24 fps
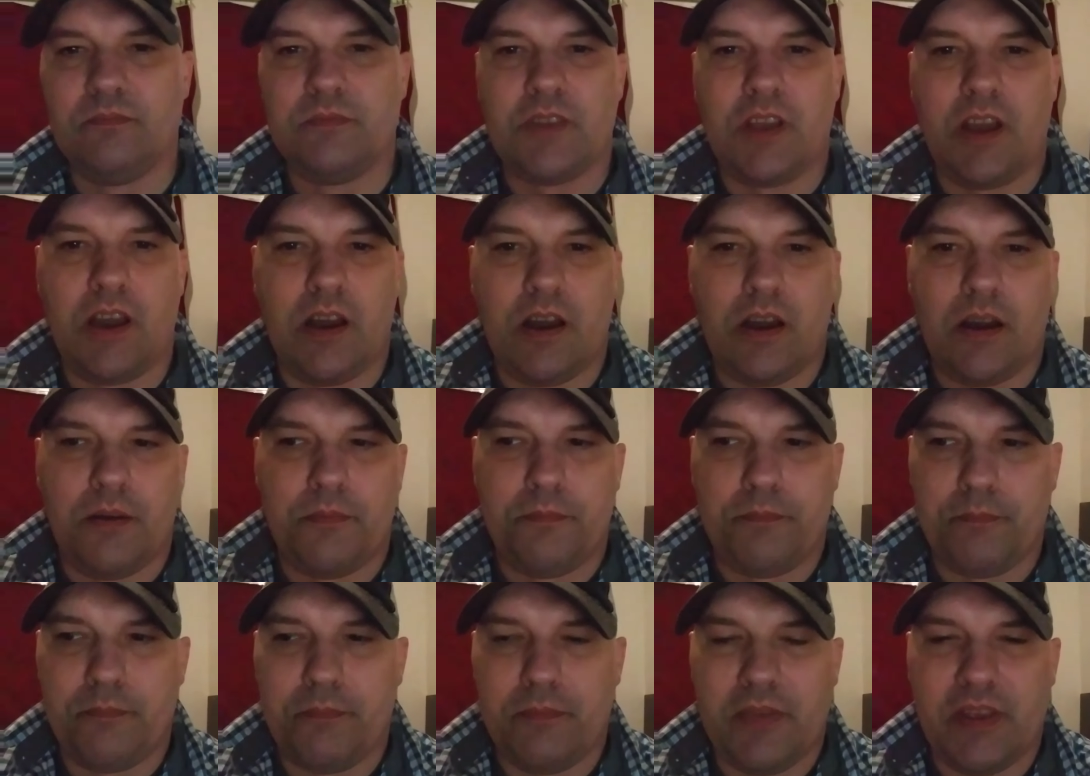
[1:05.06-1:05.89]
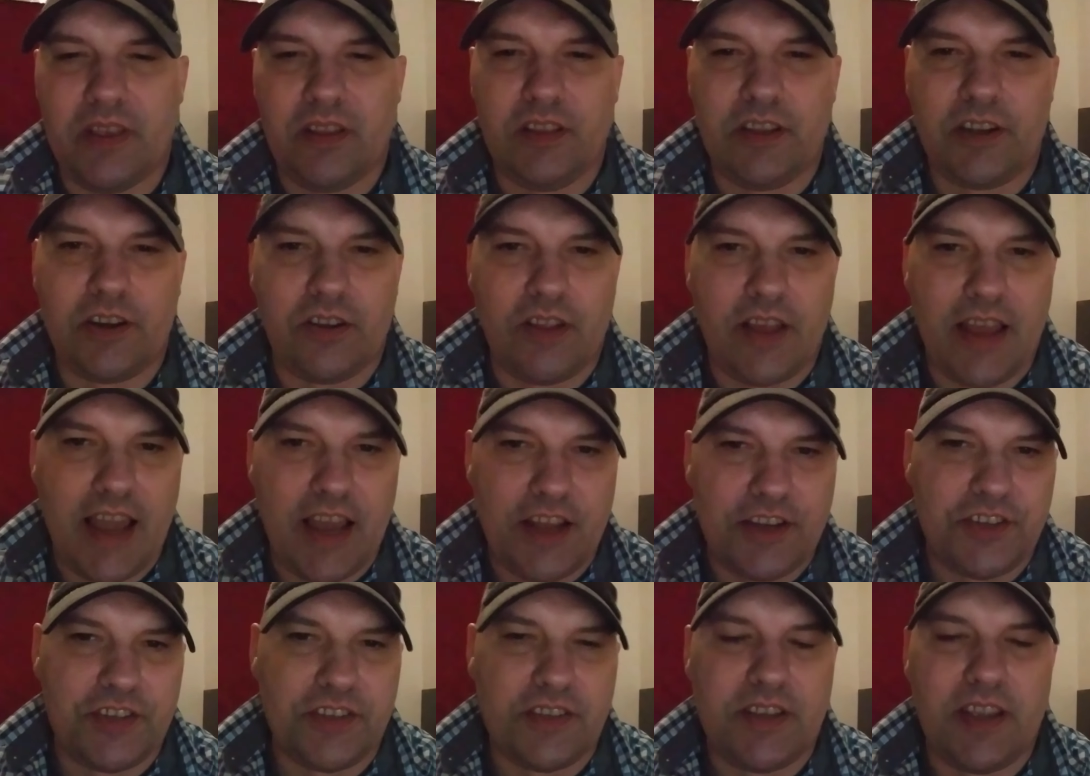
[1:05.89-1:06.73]
um, a little
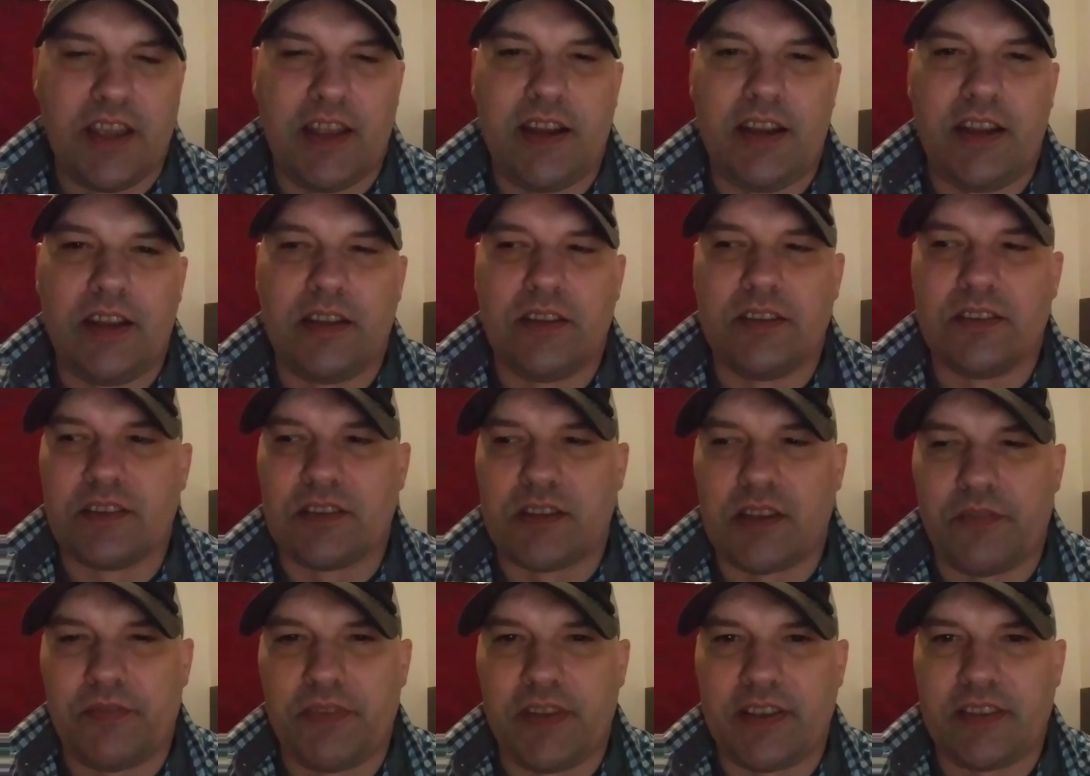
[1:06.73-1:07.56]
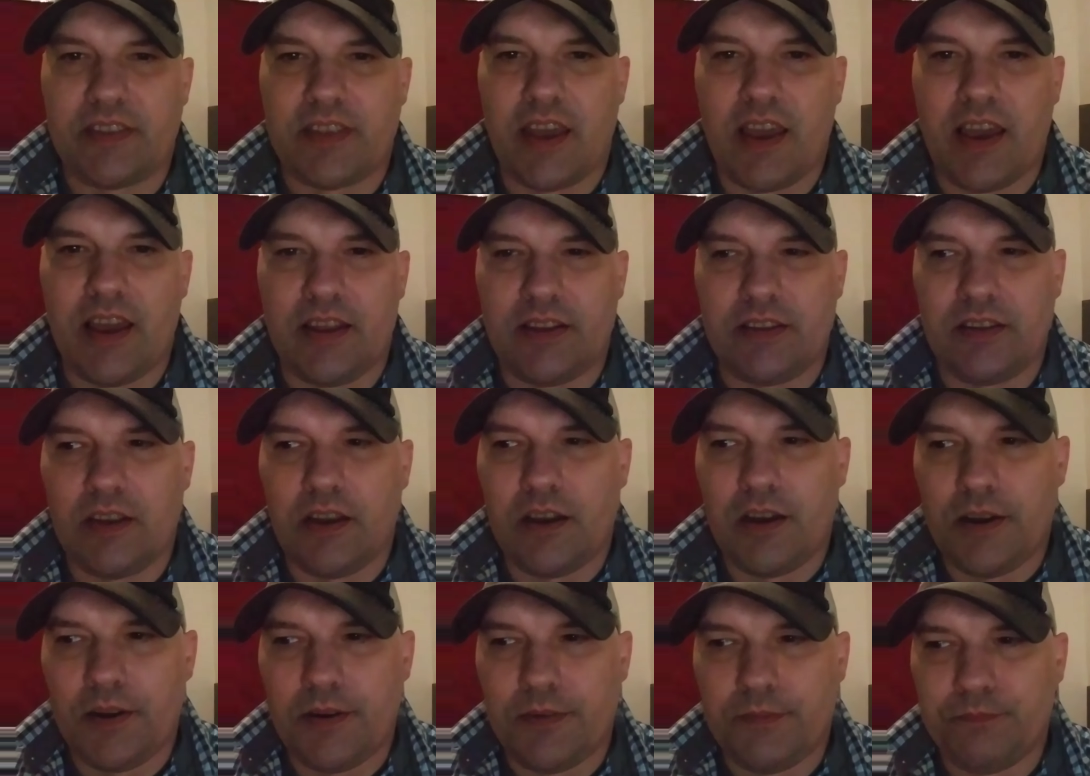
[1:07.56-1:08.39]
agitated and stuff like that.
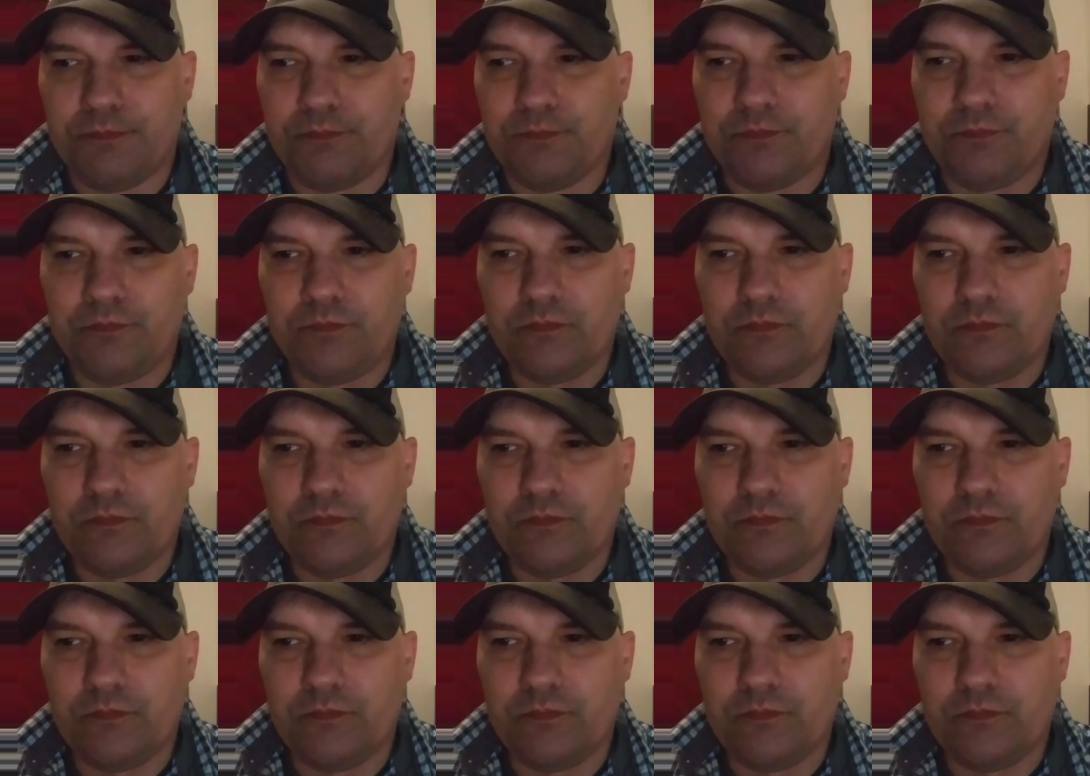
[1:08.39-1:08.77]
Um,